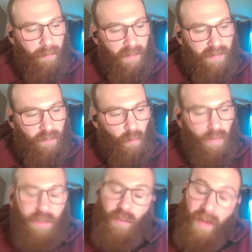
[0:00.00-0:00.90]
But
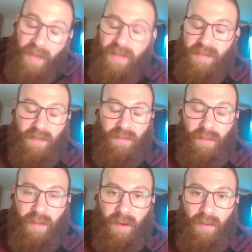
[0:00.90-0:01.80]
once you get the
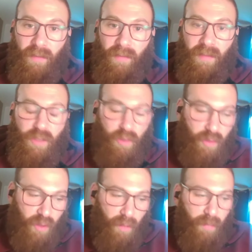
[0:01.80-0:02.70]
signal there, then to
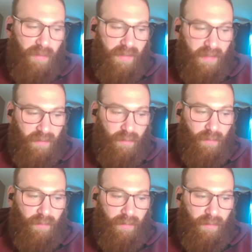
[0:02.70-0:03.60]
interpret the
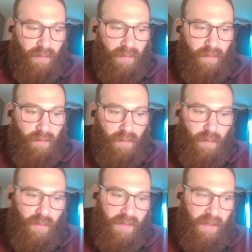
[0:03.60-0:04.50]
signal, you're
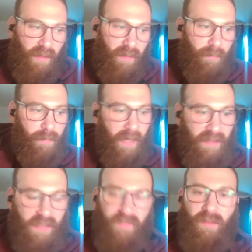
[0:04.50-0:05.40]
using the
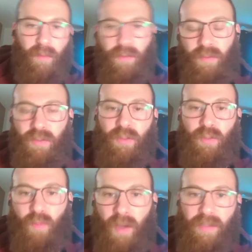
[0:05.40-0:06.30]
basis of the model to
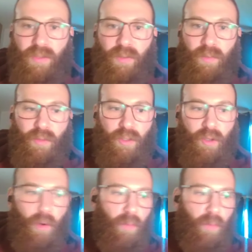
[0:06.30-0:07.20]
try to
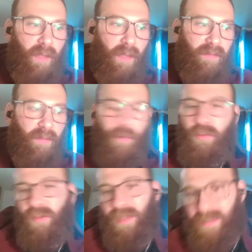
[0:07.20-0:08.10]
show that the
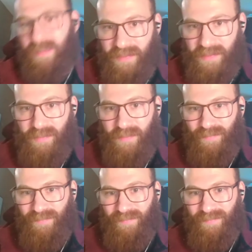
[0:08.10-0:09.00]
model exists.